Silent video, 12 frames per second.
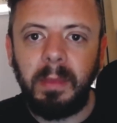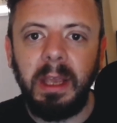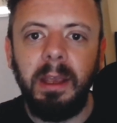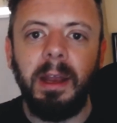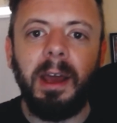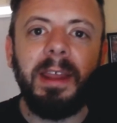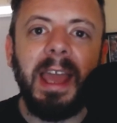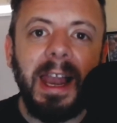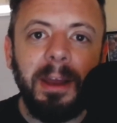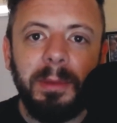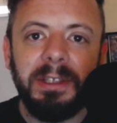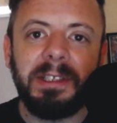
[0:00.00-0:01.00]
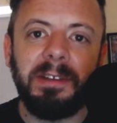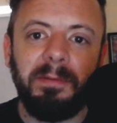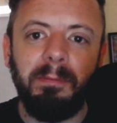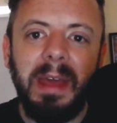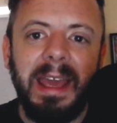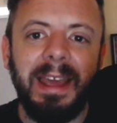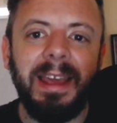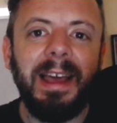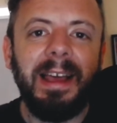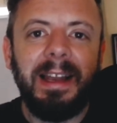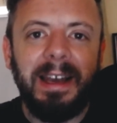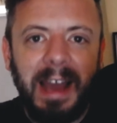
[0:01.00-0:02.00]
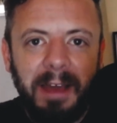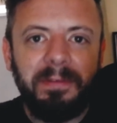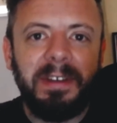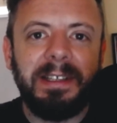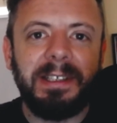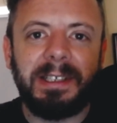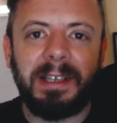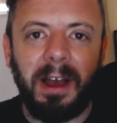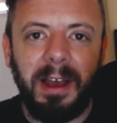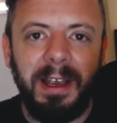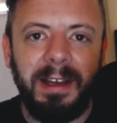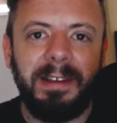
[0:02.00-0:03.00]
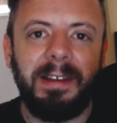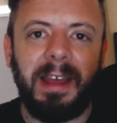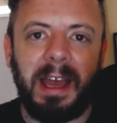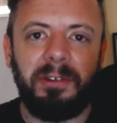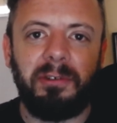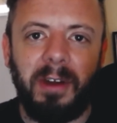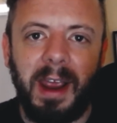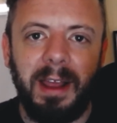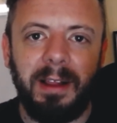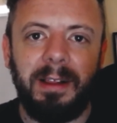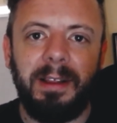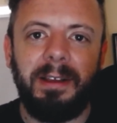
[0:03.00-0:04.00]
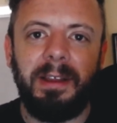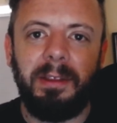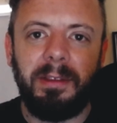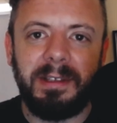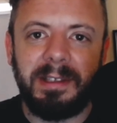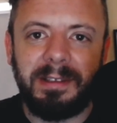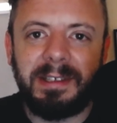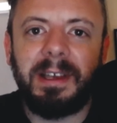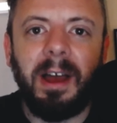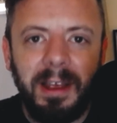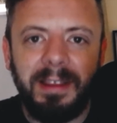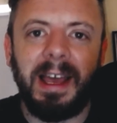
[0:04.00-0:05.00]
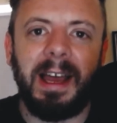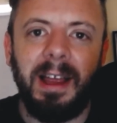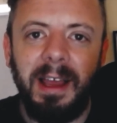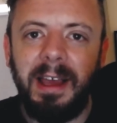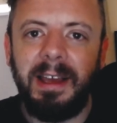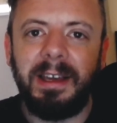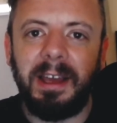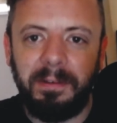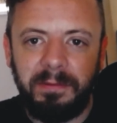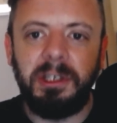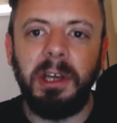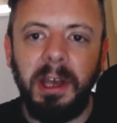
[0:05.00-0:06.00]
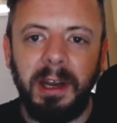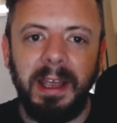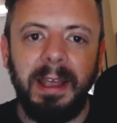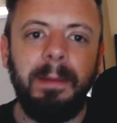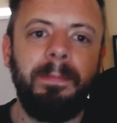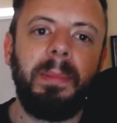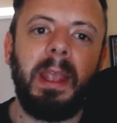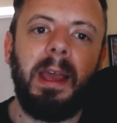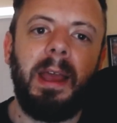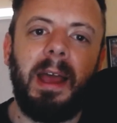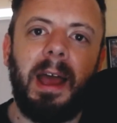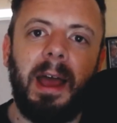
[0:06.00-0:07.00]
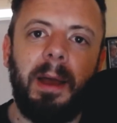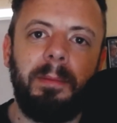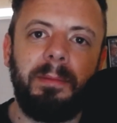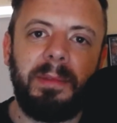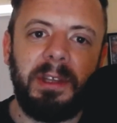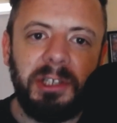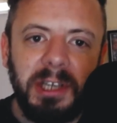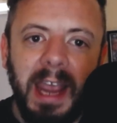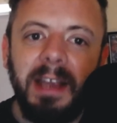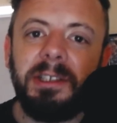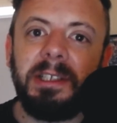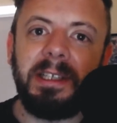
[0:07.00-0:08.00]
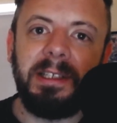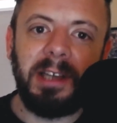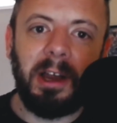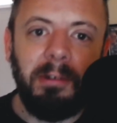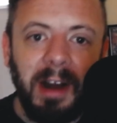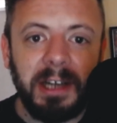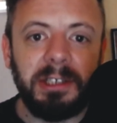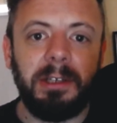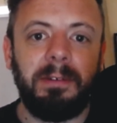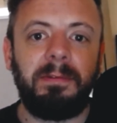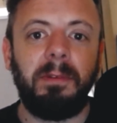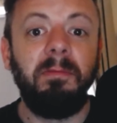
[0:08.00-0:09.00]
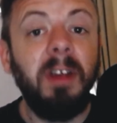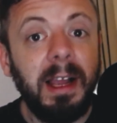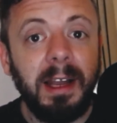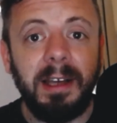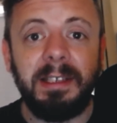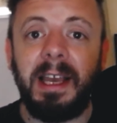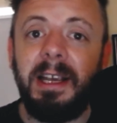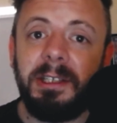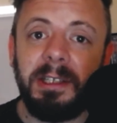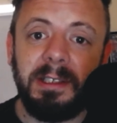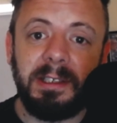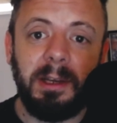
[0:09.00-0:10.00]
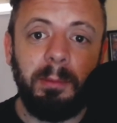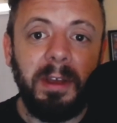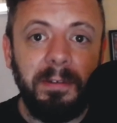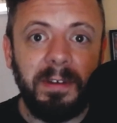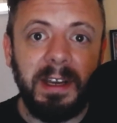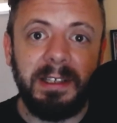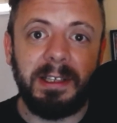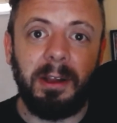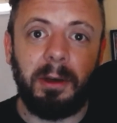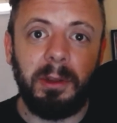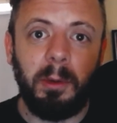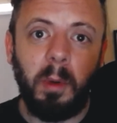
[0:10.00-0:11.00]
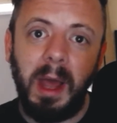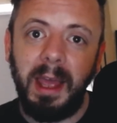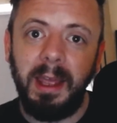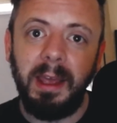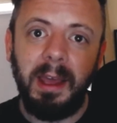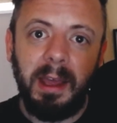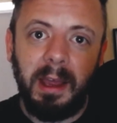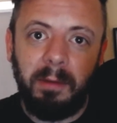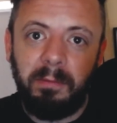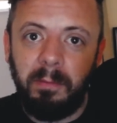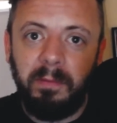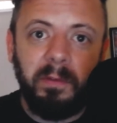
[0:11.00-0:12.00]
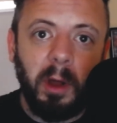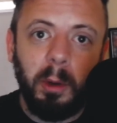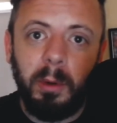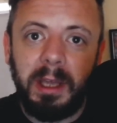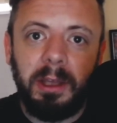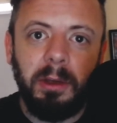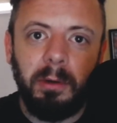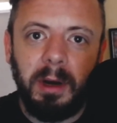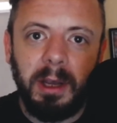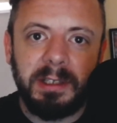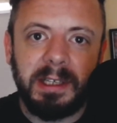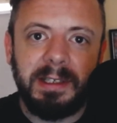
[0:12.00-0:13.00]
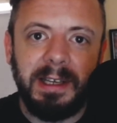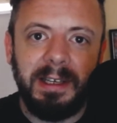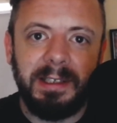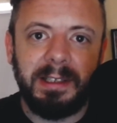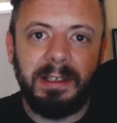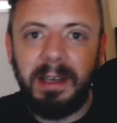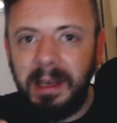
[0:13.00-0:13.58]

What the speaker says: The elements of me left inside that trail, inside that kind of journey. The changes in direction from realizations and epiphanies along the way and from following curiosities. And